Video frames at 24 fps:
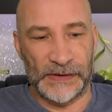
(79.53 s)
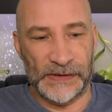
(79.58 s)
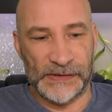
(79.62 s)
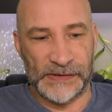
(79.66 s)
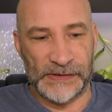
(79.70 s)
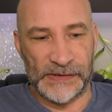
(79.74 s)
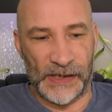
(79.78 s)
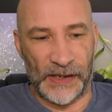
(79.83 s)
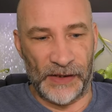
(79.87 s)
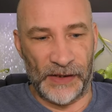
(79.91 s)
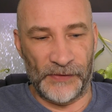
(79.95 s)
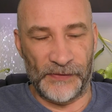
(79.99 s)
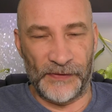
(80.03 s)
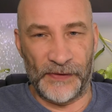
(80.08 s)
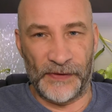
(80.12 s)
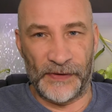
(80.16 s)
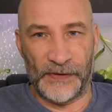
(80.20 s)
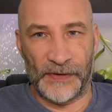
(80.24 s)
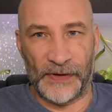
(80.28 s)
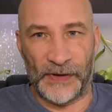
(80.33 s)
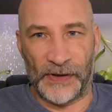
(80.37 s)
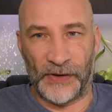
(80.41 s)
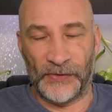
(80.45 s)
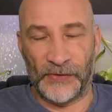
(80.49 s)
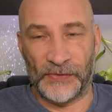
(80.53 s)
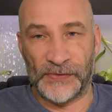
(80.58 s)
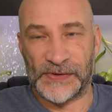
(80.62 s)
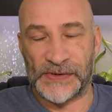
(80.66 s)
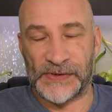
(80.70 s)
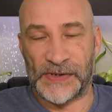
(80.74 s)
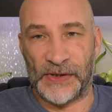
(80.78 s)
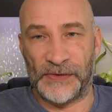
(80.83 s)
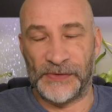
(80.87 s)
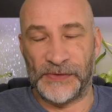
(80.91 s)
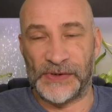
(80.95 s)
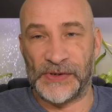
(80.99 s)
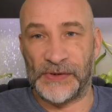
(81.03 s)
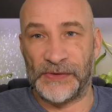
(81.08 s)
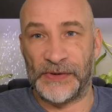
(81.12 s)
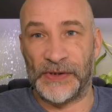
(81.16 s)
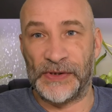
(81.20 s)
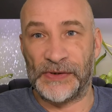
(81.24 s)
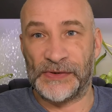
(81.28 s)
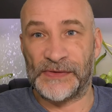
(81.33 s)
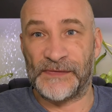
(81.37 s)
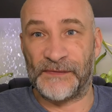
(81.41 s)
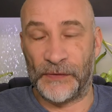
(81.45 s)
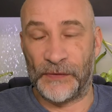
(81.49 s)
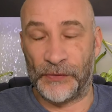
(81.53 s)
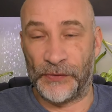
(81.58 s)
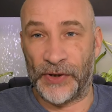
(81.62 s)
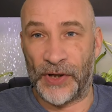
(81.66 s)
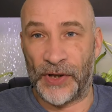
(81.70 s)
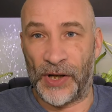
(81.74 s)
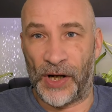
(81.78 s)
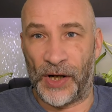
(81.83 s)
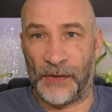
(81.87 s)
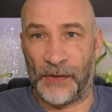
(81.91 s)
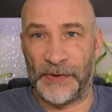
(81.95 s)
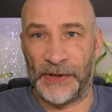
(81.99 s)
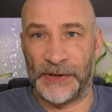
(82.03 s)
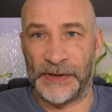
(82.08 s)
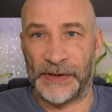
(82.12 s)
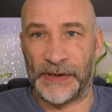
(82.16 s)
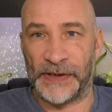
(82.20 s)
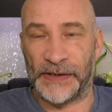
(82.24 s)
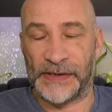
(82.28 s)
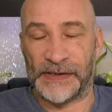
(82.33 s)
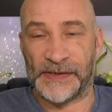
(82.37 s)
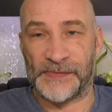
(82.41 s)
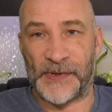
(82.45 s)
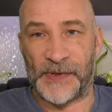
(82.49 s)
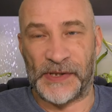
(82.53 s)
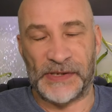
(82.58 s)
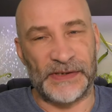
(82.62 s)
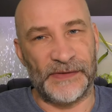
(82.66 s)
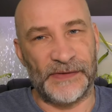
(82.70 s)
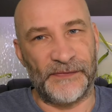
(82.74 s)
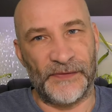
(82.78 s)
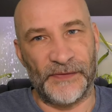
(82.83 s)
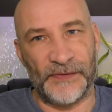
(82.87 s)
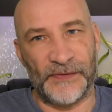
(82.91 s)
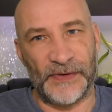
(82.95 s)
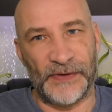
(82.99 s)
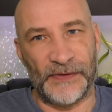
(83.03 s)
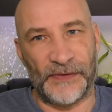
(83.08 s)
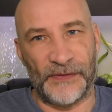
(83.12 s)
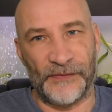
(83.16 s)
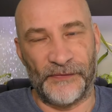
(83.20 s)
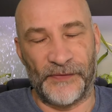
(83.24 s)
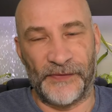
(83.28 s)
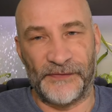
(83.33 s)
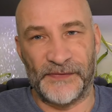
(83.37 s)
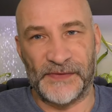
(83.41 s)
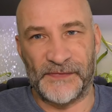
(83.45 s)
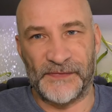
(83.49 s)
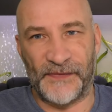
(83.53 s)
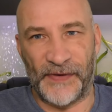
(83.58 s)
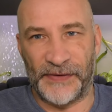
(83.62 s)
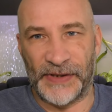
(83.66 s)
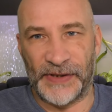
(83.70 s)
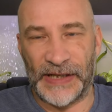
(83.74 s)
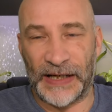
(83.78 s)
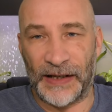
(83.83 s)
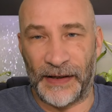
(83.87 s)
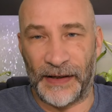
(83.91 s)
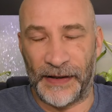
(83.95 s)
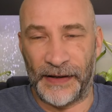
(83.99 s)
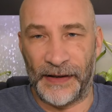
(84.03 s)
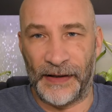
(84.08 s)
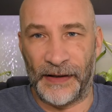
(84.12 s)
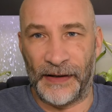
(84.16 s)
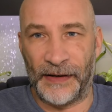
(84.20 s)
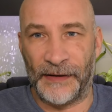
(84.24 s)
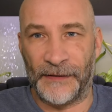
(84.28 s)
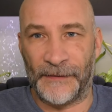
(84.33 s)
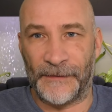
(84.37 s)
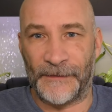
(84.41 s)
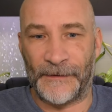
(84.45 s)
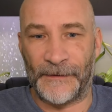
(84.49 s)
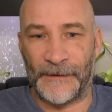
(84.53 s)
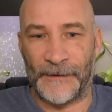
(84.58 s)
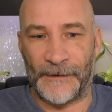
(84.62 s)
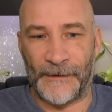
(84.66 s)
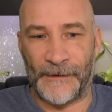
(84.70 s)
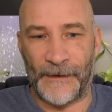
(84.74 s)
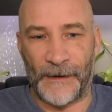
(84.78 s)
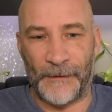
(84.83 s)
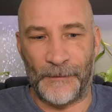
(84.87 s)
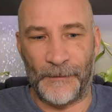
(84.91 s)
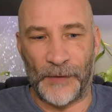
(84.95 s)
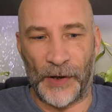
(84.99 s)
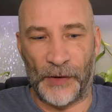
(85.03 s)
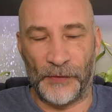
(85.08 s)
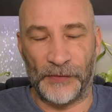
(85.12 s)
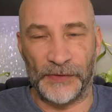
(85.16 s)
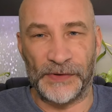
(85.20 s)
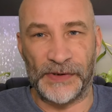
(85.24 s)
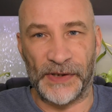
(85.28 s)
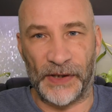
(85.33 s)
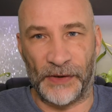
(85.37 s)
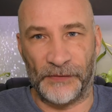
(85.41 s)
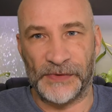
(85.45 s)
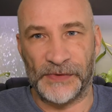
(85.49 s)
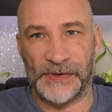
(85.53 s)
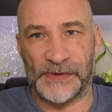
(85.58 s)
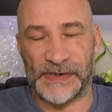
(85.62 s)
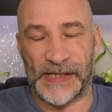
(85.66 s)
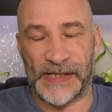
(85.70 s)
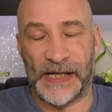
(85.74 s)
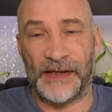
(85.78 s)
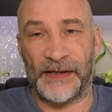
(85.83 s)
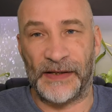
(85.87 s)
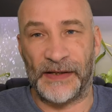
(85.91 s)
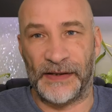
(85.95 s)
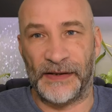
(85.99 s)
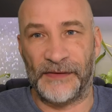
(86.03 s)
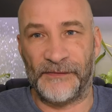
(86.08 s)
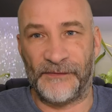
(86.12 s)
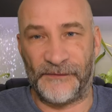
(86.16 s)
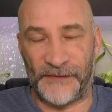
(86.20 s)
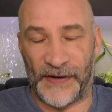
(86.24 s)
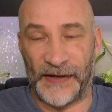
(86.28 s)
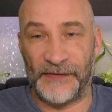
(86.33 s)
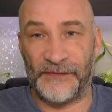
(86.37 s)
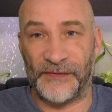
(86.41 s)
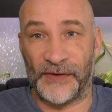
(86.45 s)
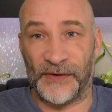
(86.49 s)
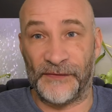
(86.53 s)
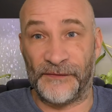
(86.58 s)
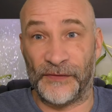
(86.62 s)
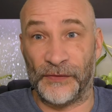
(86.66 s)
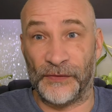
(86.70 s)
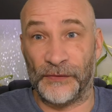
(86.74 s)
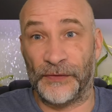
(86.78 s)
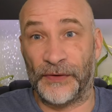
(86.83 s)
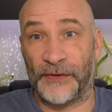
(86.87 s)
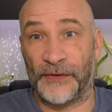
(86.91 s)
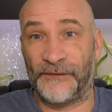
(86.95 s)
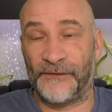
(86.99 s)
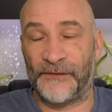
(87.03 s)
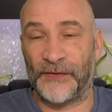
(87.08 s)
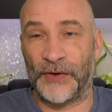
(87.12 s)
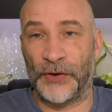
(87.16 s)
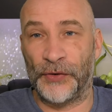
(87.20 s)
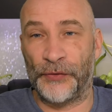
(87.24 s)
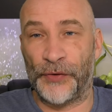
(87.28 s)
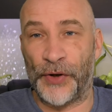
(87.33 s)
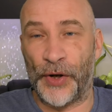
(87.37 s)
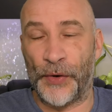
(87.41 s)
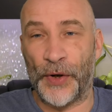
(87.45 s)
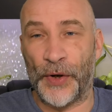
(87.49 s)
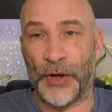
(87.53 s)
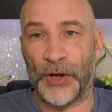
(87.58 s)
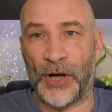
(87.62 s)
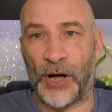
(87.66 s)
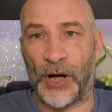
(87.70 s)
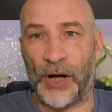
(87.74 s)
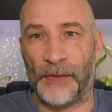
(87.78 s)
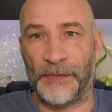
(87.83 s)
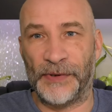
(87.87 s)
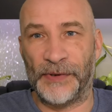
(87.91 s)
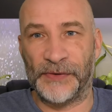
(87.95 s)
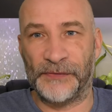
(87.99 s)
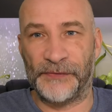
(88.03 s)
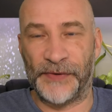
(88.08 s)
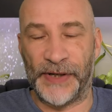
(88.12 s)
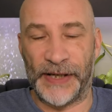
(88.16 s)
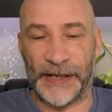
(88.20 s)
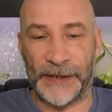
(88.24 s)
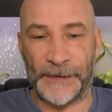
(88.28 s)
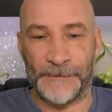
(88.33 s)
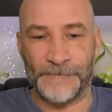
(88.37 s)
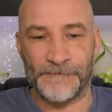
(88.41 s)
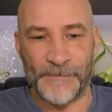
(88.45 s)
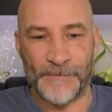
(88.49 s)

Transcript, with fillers: So I also do use fluorocarbon, and especially if the, if the river's very clear, um, I would, I would uh, favour a fluor fluorocarbon rig.